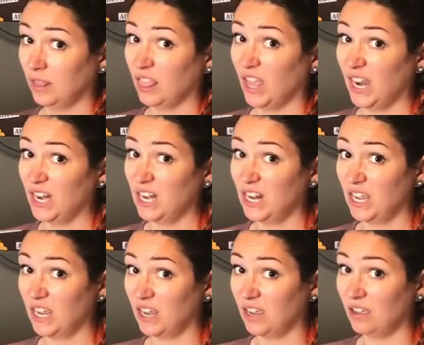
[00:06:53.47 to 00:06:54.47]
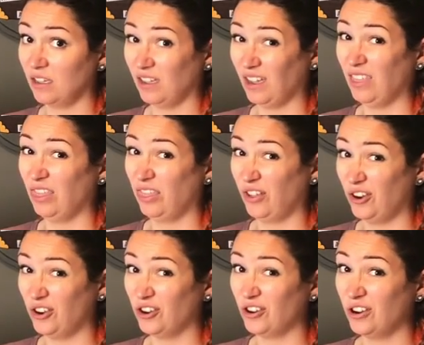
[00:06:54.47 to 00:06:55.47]
Lightning and
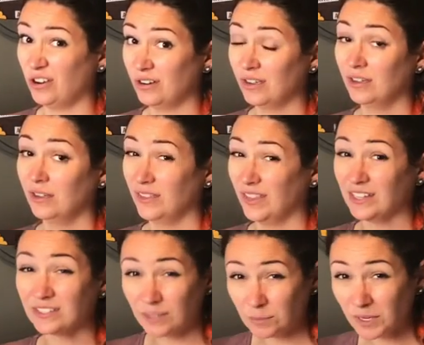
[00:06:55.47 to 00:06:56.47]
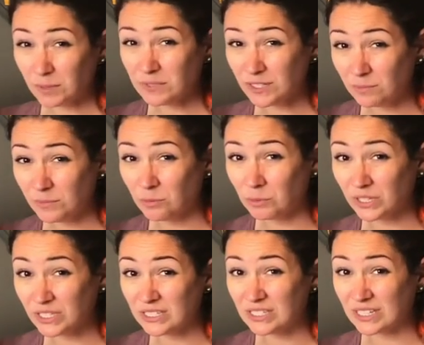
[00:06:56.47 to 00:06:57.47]
thunder. That sometimes can be
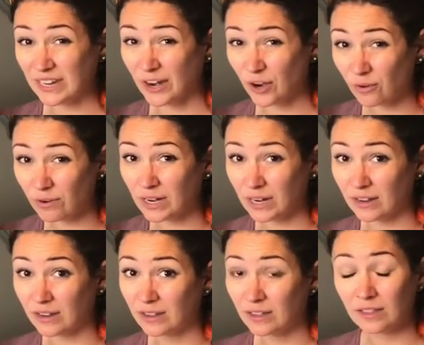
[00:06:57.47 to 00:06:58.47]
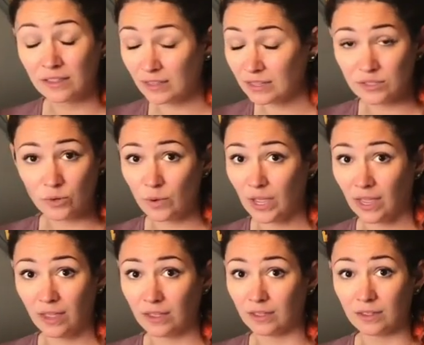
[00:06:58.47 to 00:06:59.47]
really scary. And that's
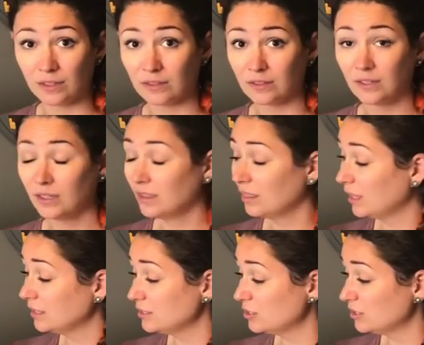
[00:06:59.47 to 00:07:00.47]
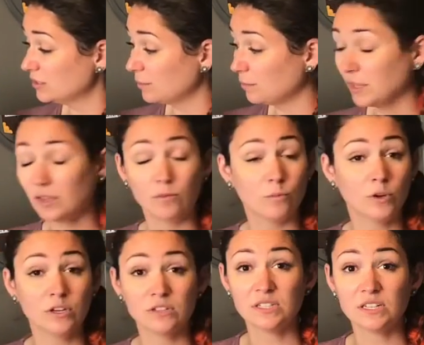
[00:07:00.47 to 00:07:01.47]
okay. That's just something
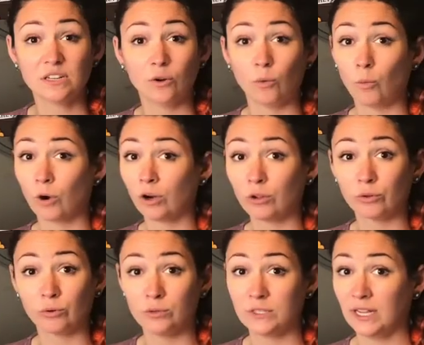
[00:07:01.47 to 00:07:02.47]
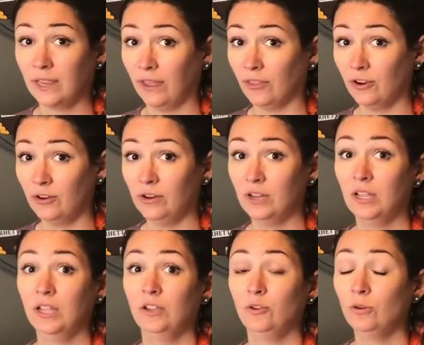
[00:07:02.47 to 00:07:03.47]
we need to work through together.
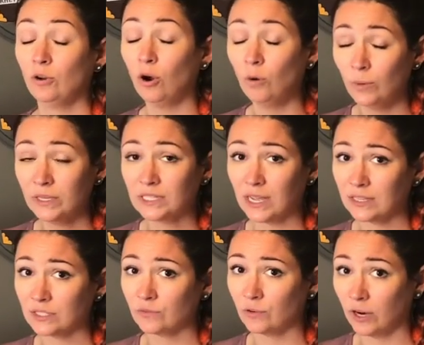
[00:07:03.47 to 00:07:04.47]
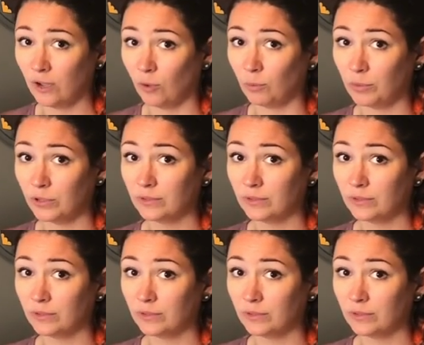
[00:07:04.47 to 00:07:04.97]
You can always ask for help.